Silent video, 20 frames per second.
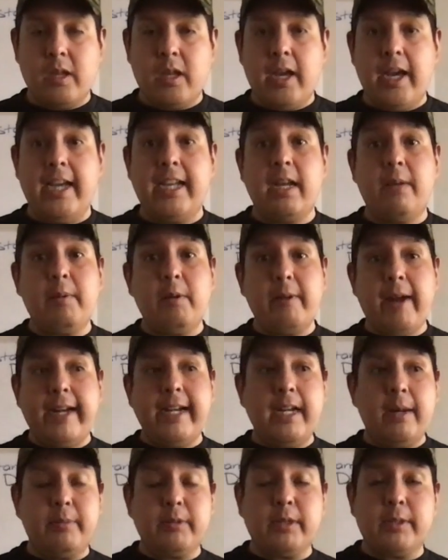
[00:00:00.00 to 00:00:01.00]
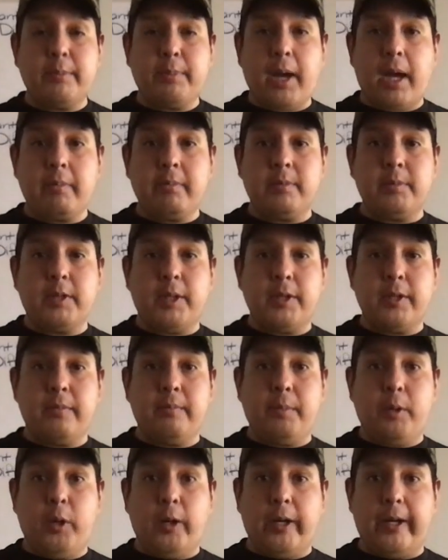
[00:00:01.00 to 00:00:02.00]
And I'll be writing up some problems on the
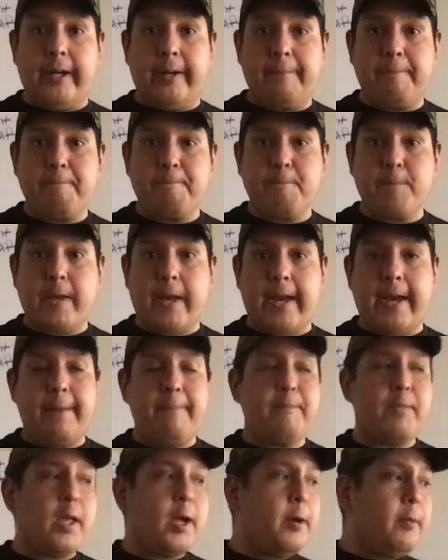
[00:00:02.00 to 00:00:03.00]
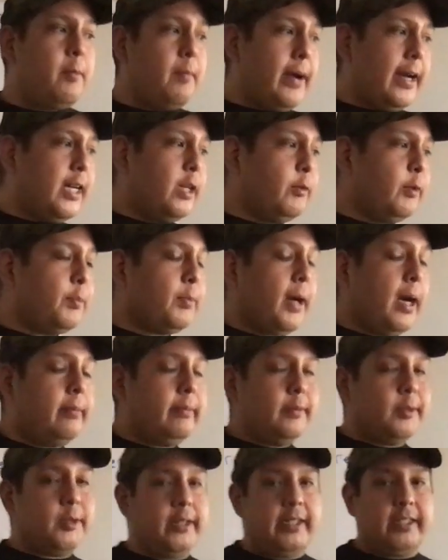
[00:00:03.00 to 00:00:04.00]
board. Okay. A reminder with problem
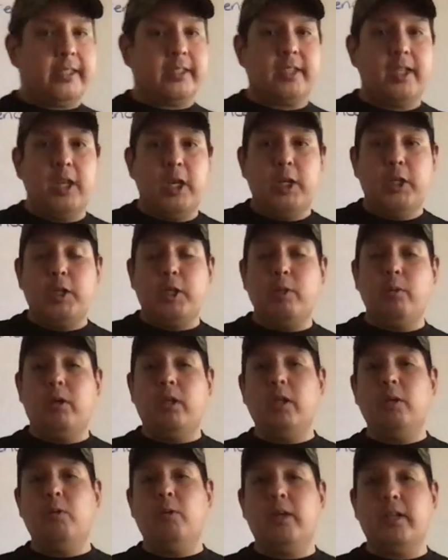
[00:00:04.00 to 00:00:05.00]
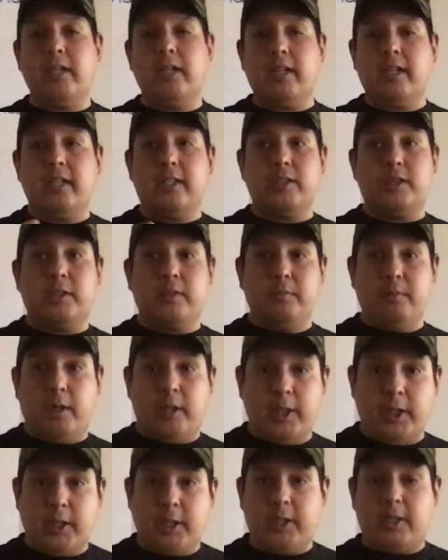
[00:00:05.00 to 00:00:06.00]
strings. You want to work
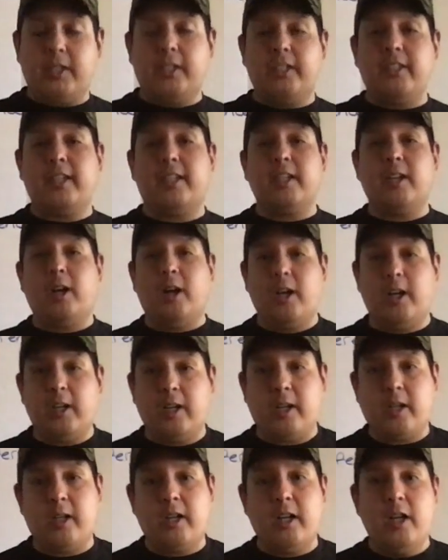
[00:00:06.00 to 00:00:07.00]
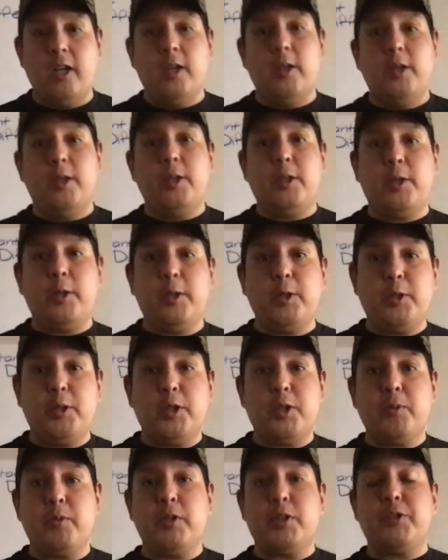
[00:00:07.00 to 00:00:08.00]
smarter, not harder.
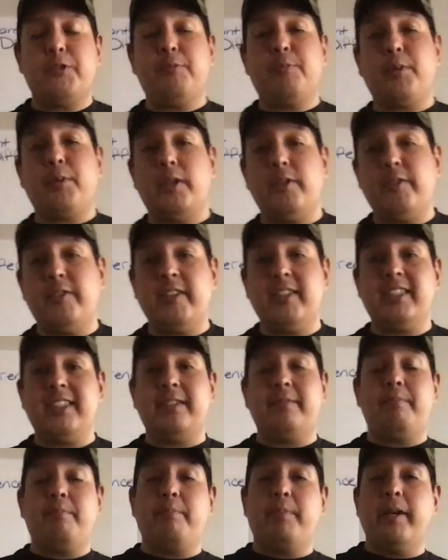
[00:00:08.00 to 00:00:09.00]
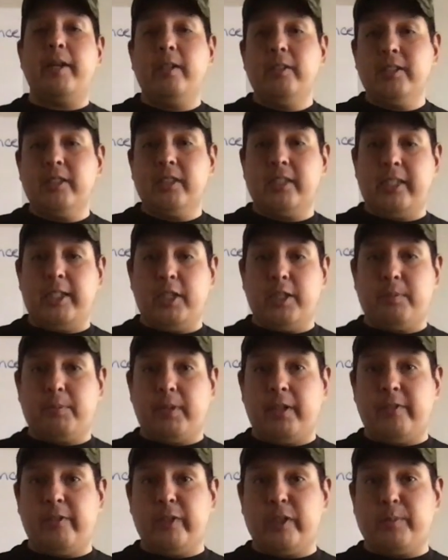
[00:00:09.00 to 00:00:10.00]
Use what you've previously built in your
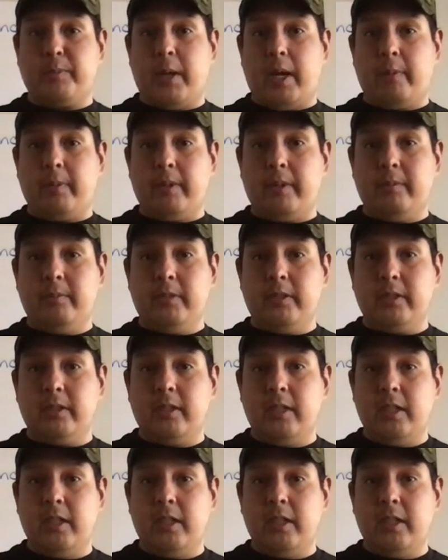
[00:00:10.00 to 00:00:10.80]
previous problems